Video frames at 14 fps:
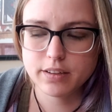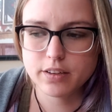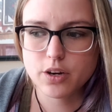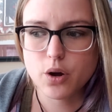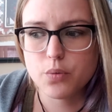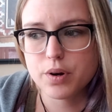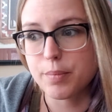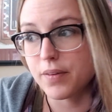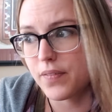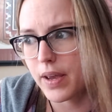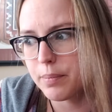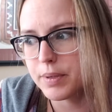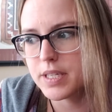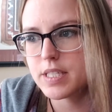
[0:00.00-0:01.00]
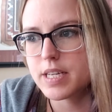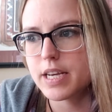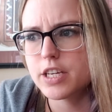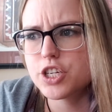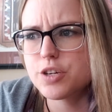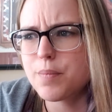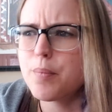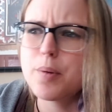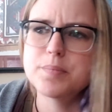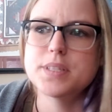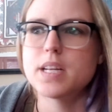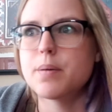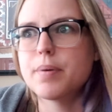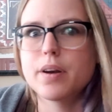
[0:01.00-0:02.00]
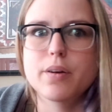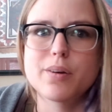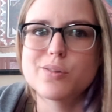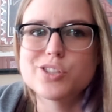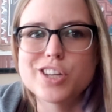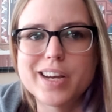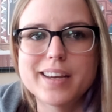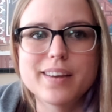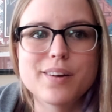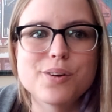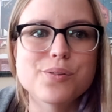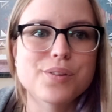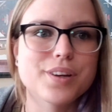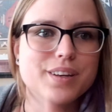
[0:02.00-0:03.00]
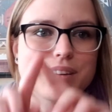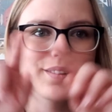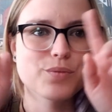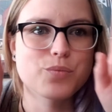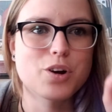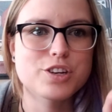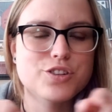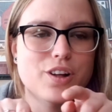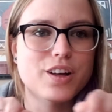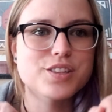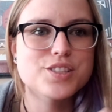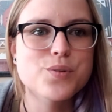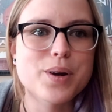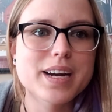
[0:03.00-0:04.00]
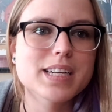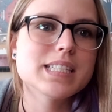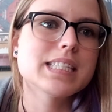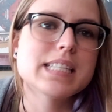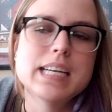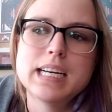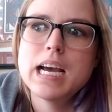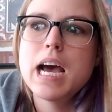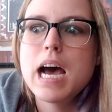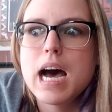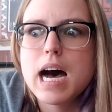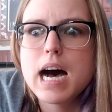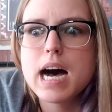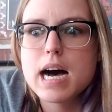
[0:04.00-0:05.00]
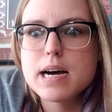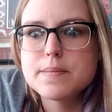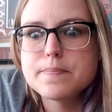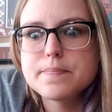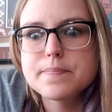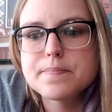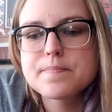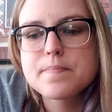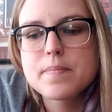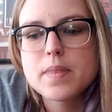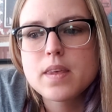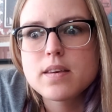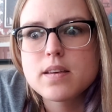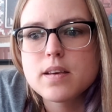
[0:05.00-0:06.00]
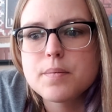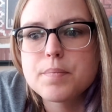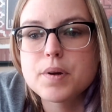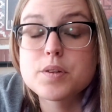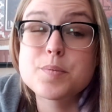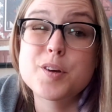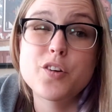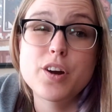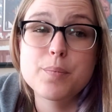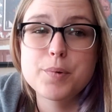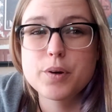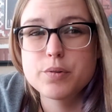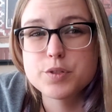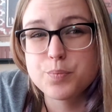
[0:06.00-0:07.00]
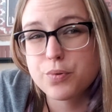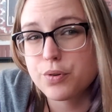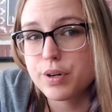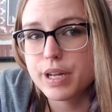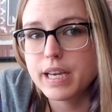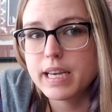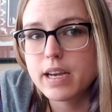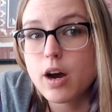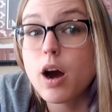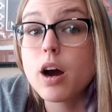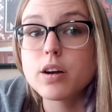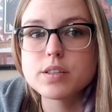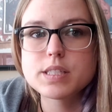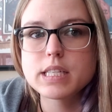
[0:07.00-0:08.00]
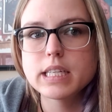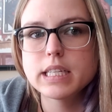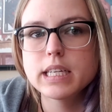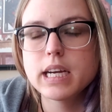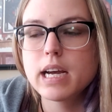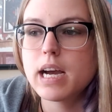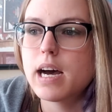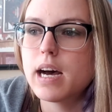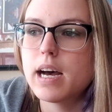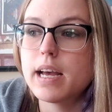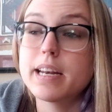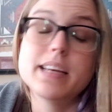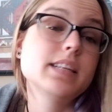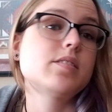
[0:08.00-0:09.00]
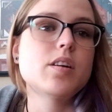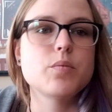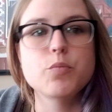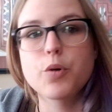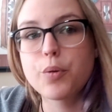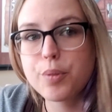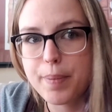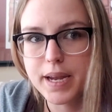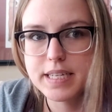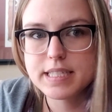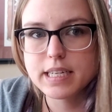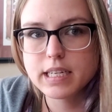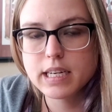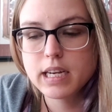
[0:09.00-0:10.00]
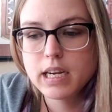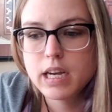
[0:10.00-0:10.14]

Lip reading: No one in my family stitched. My mom did a bit of crochet, the washcloth squares. But it was my grandpa who was pretty artsy, and he stuck more with painting.